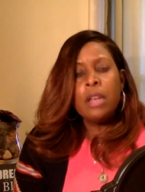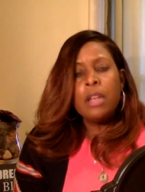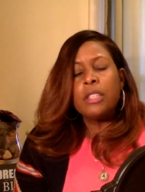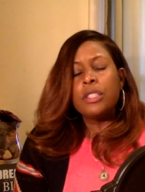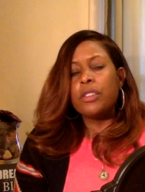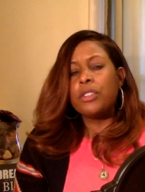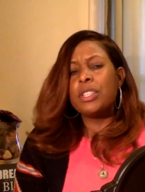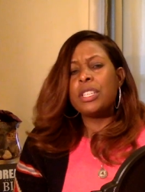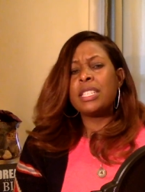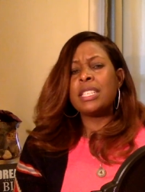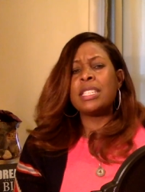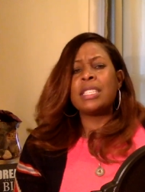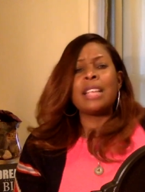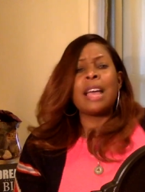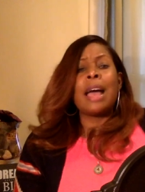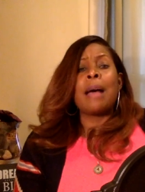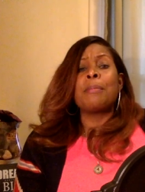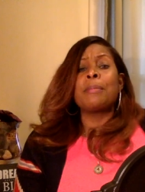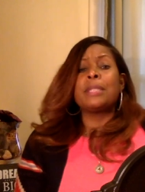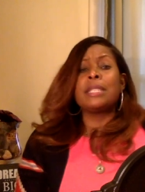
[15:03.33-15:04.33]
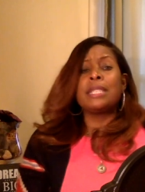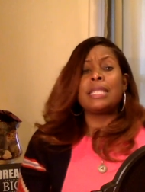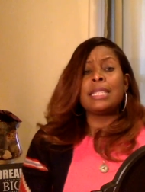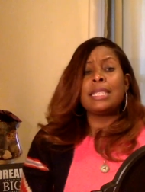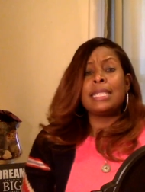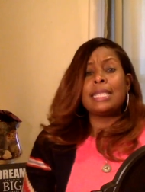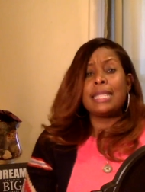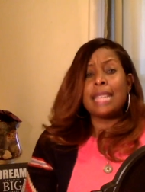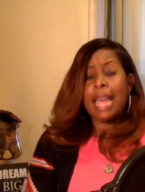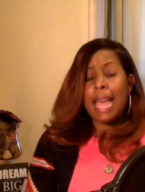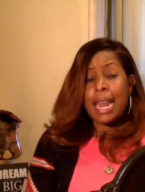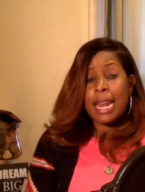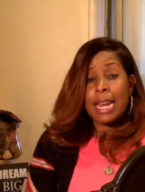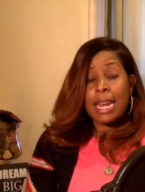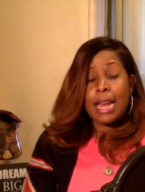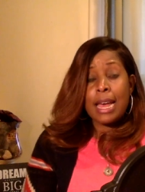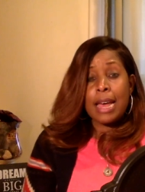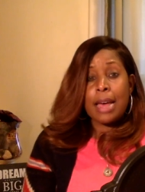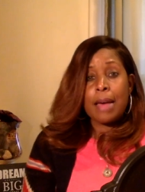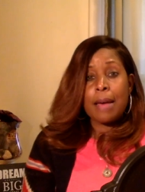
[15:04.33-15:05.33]
So just as I'm standing
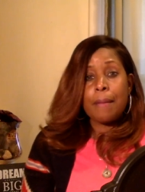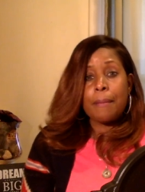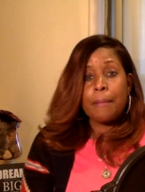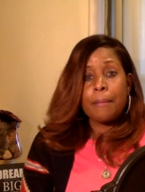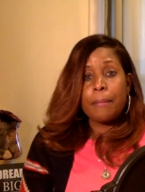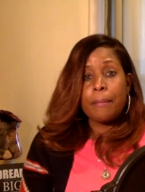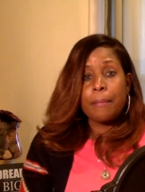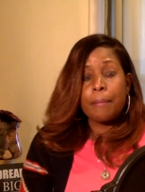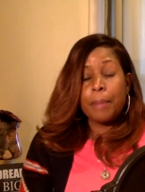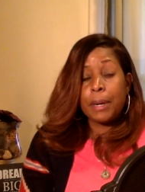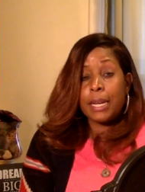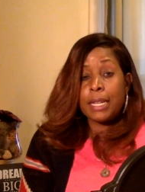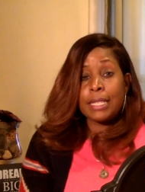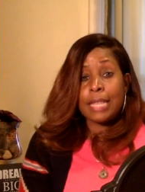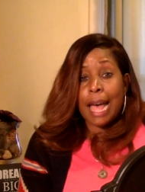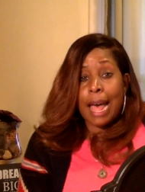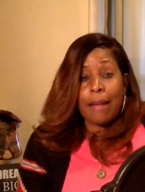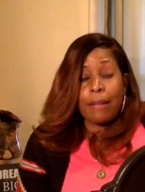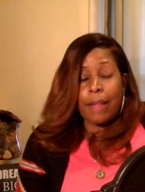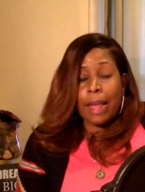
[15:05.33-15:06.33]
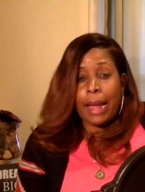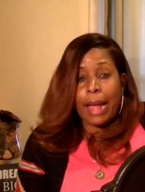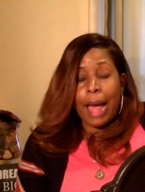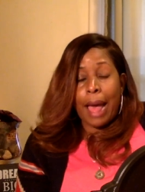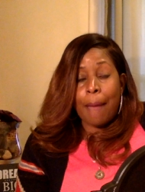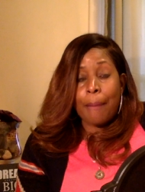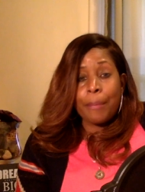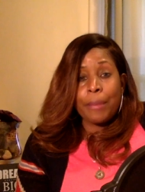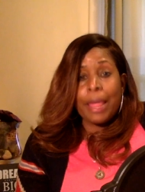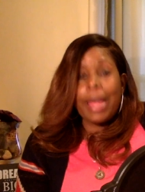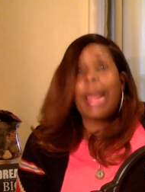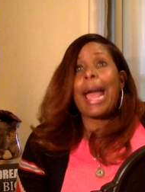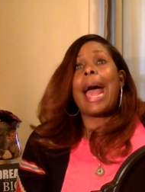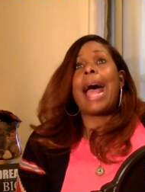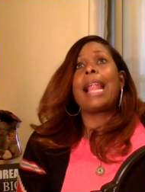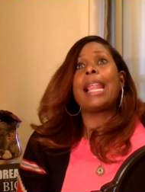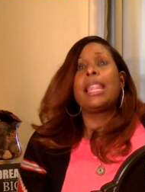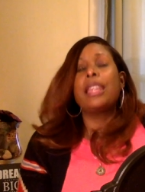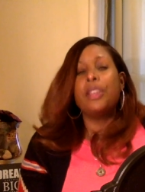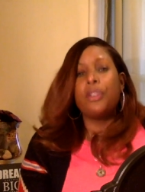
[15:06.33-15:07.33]
up, because
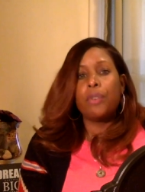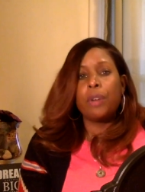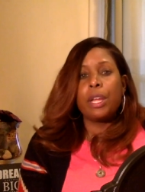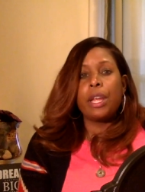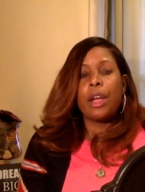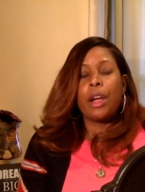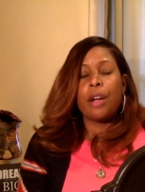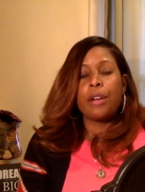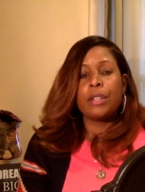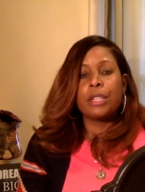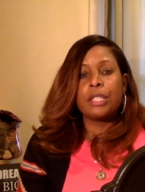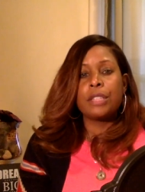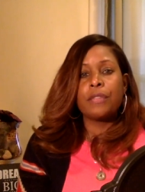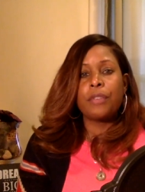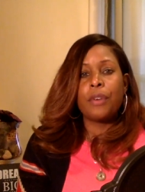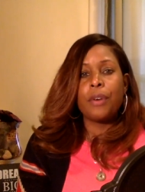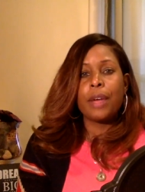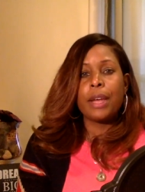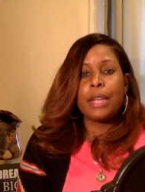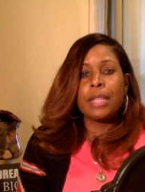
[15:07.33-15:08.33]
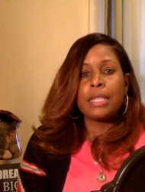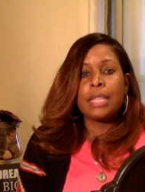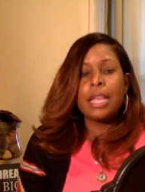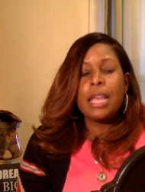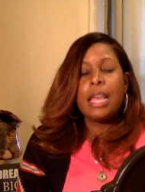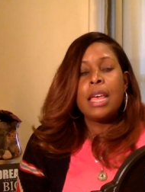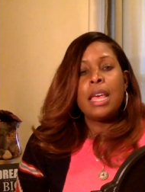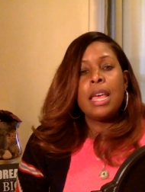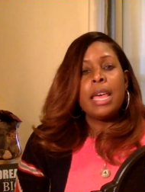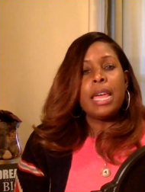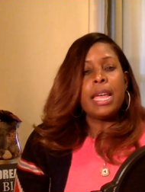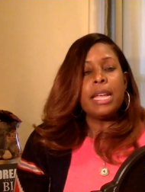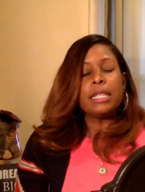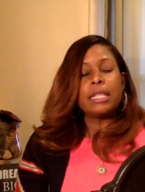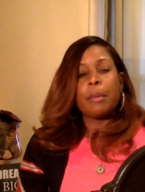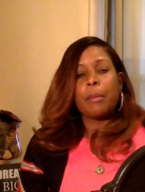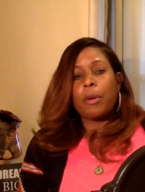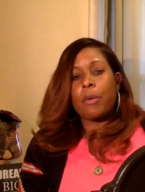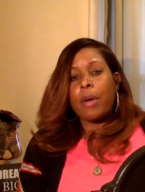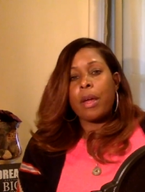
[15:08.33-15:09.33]
I literally heard this voice. He's
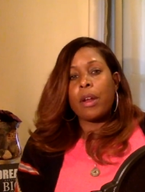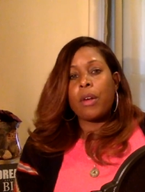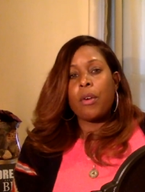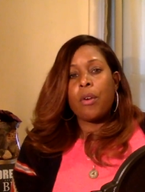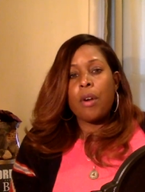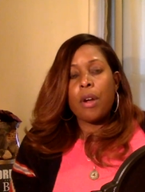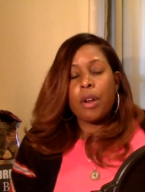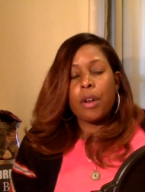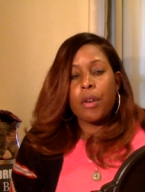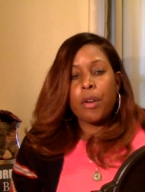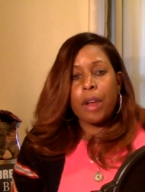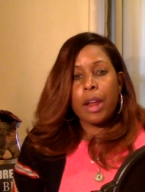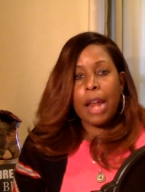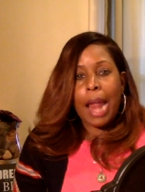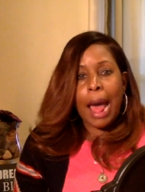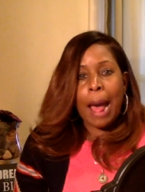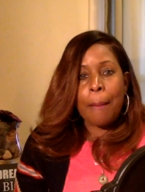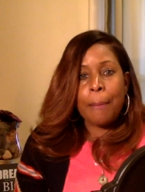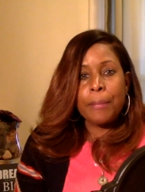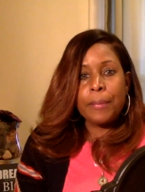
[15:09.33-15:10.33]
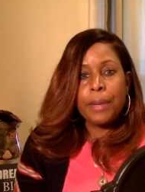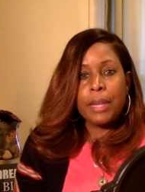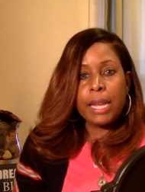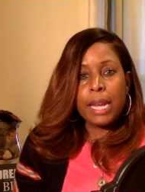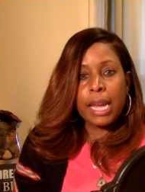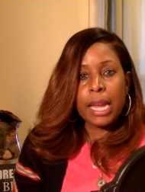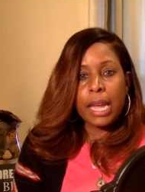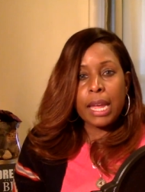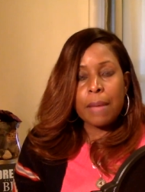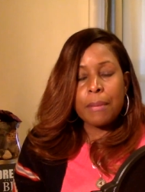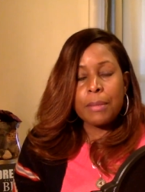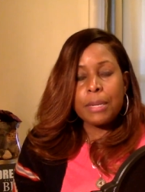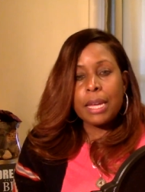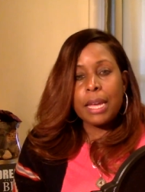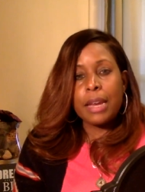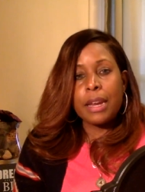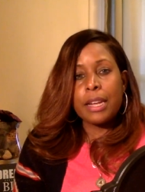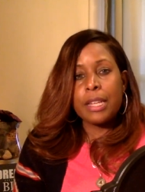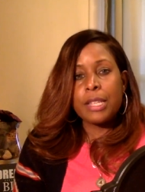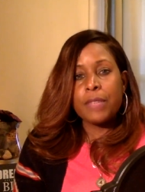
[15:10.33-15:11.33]
coming around the corner and I'm looking him
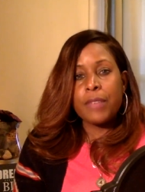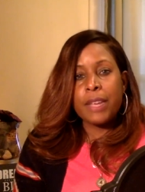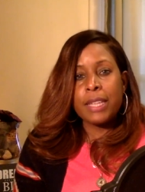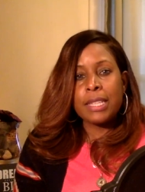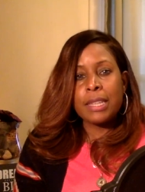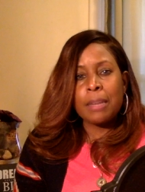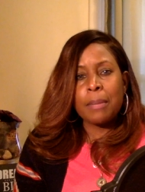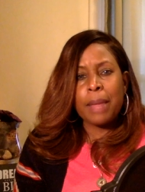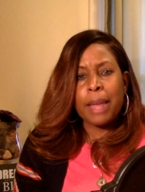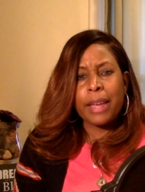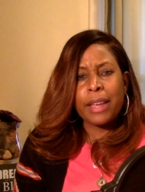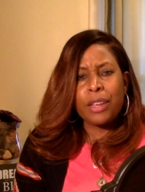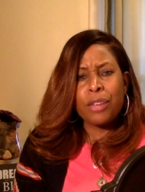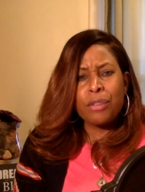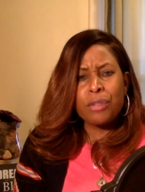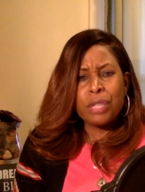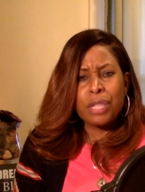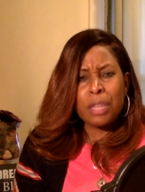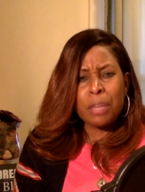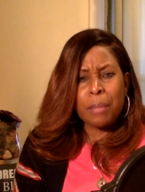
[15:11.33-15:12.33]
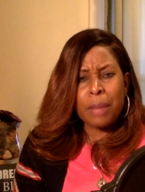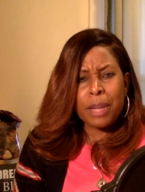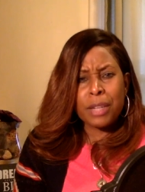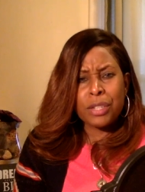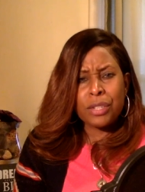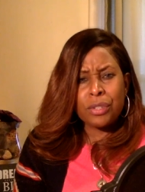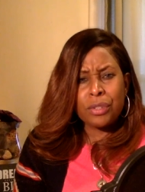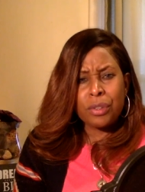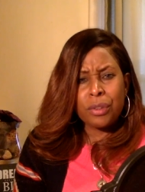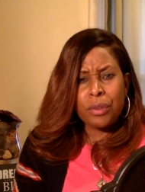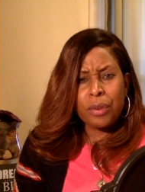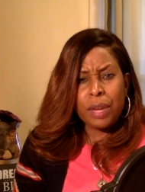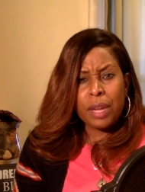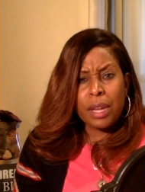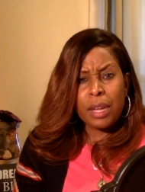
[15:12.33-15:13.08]
dead in his face and I'm like, you took my jewelry?